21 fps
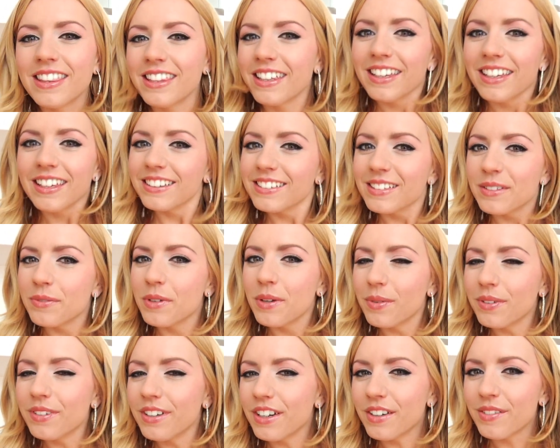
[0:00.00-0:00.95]
nothing to be
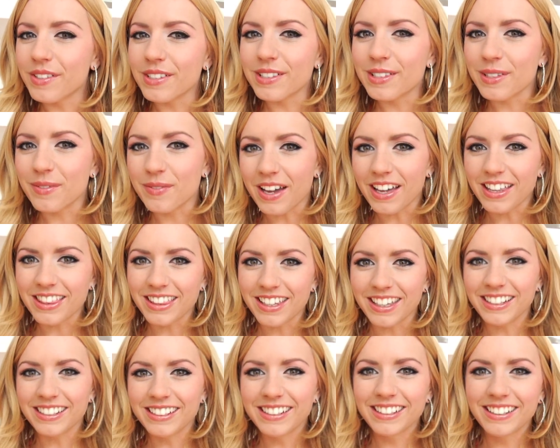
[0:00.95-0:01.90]
nervous about
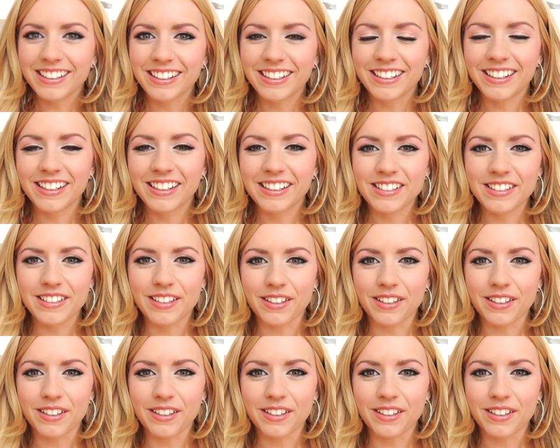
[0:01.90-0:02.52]
then. No.